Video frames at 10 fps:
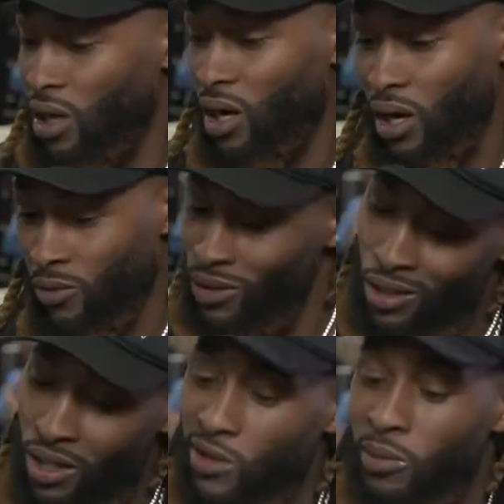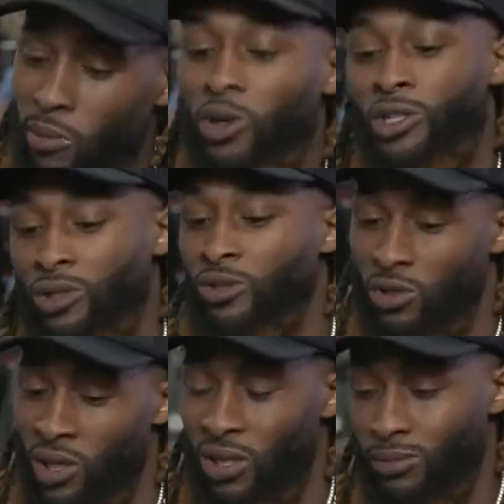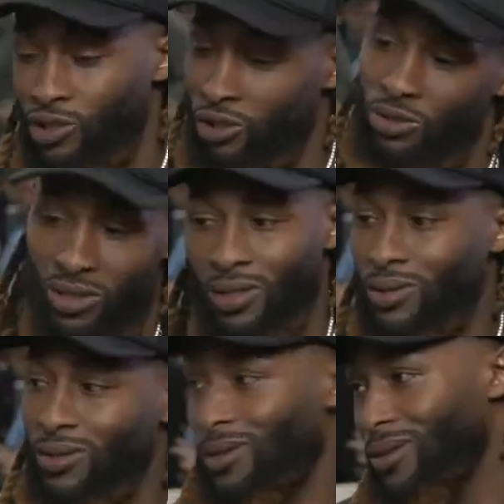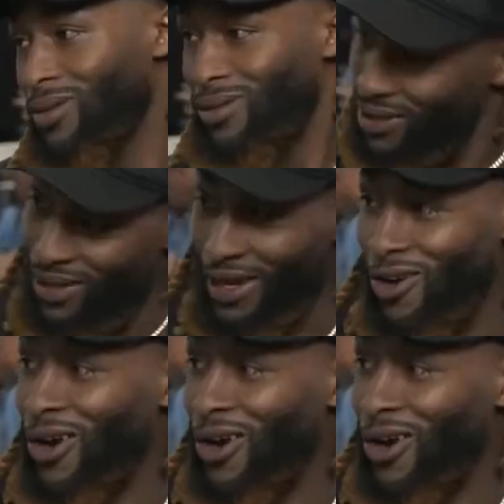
Uh, we need a little bit more juice, so getting them juiced and then yeah. they